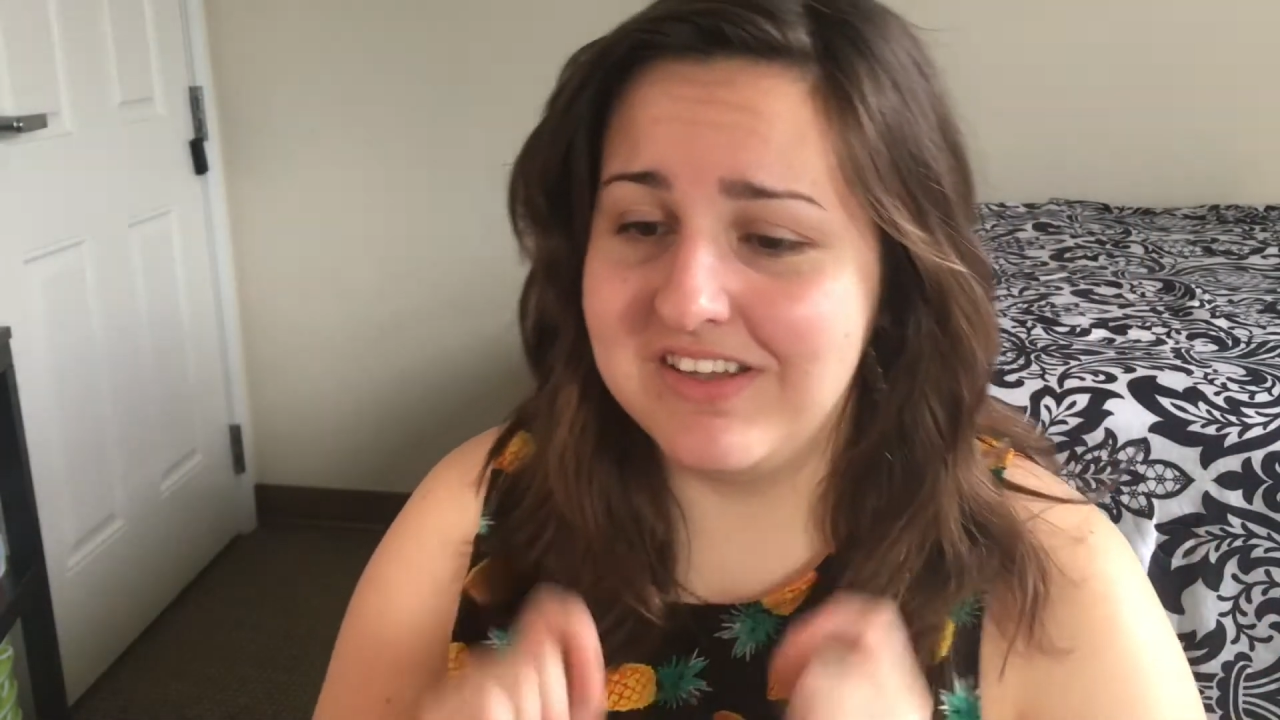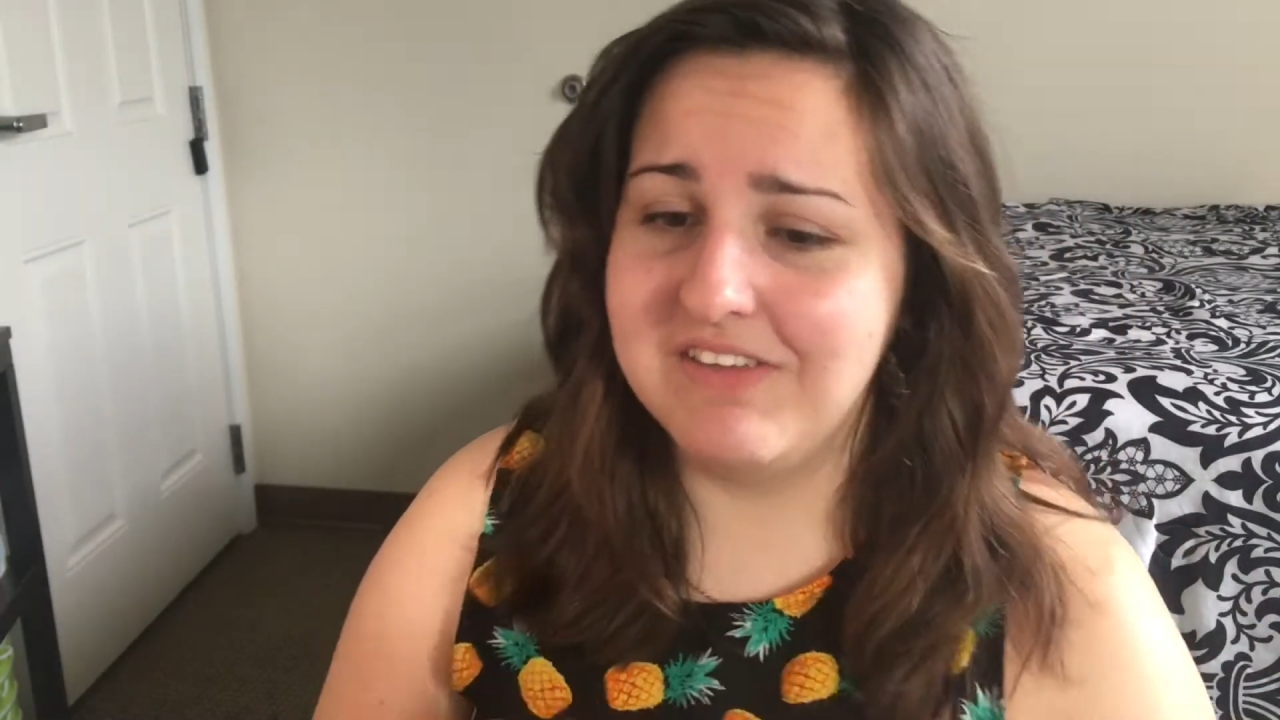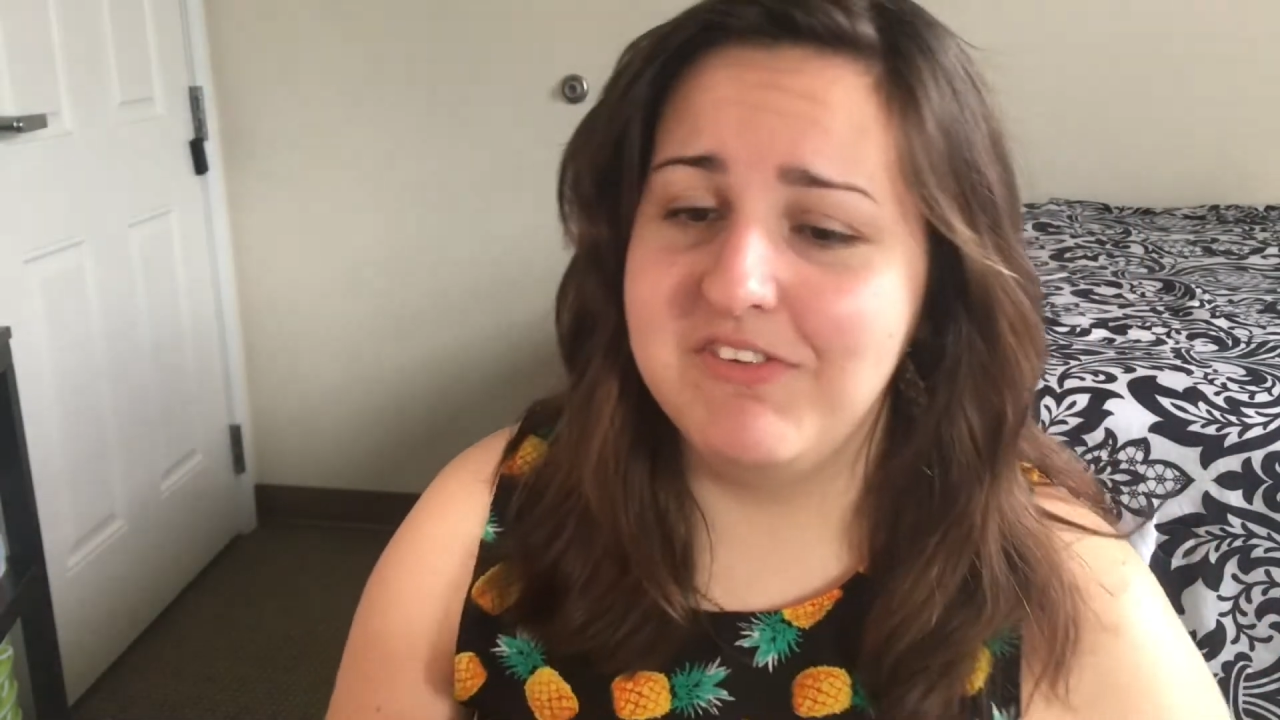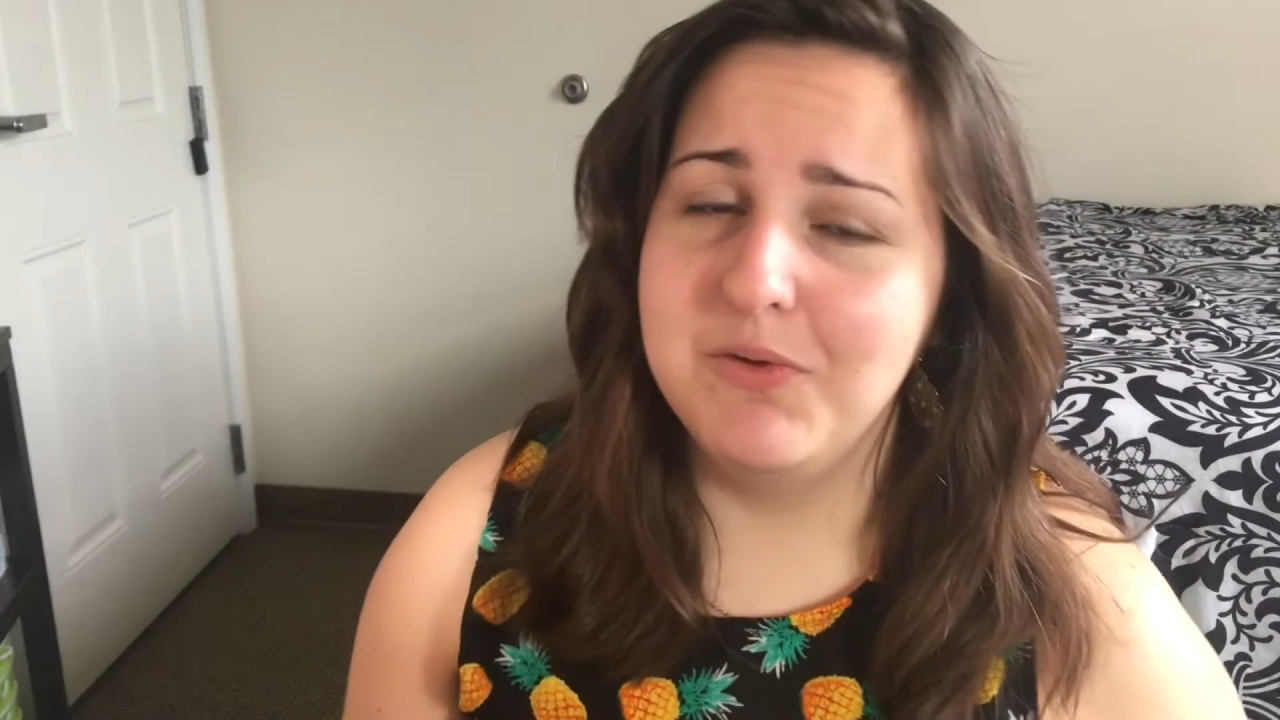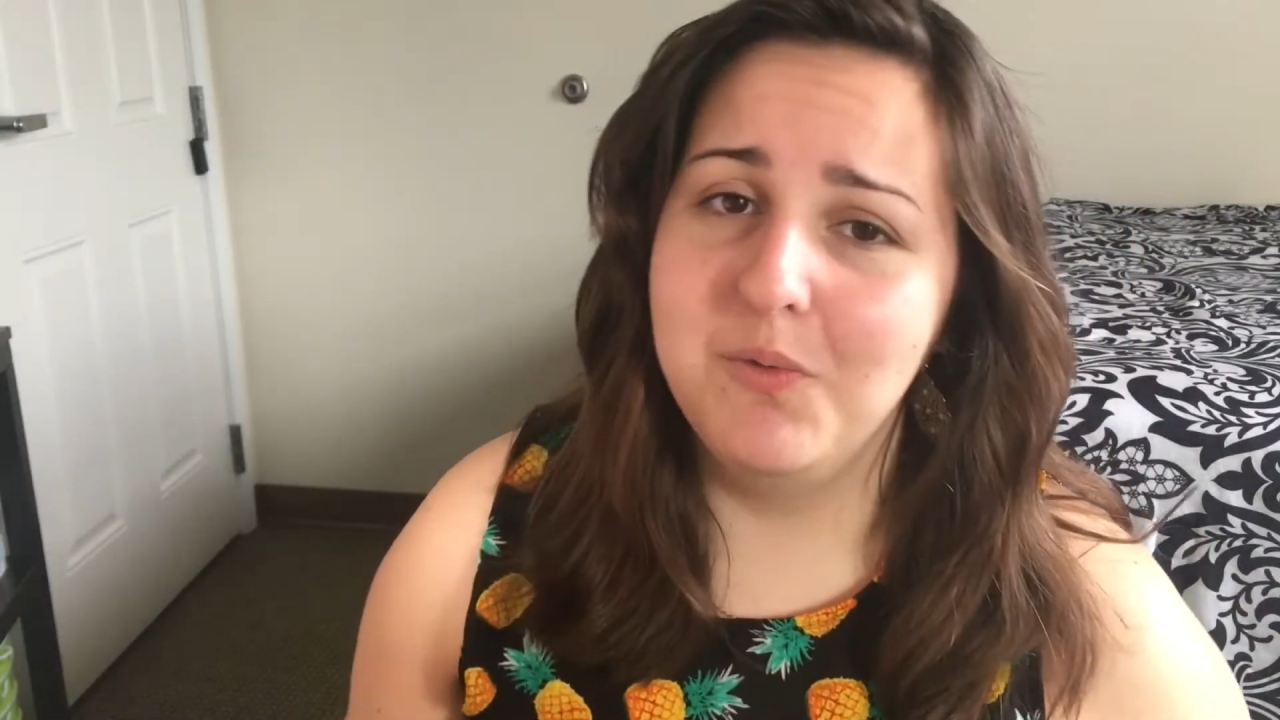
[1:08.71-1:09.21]
to
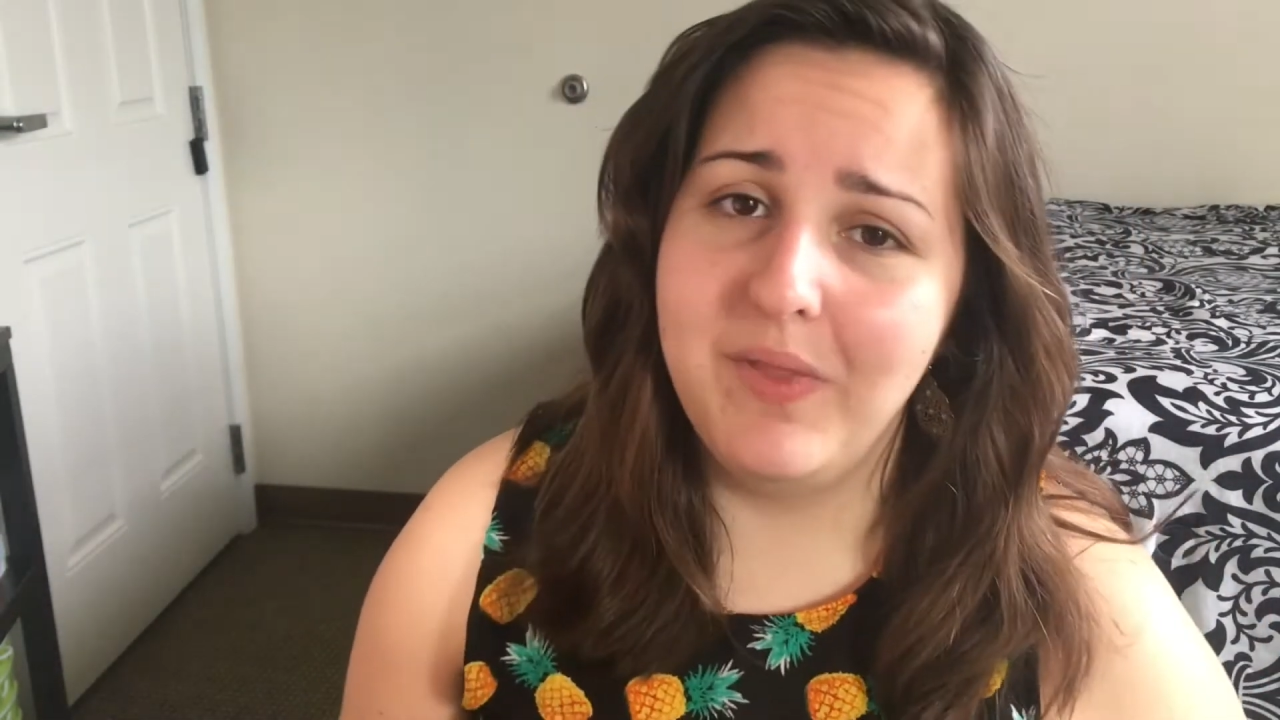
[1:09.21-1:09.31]
give you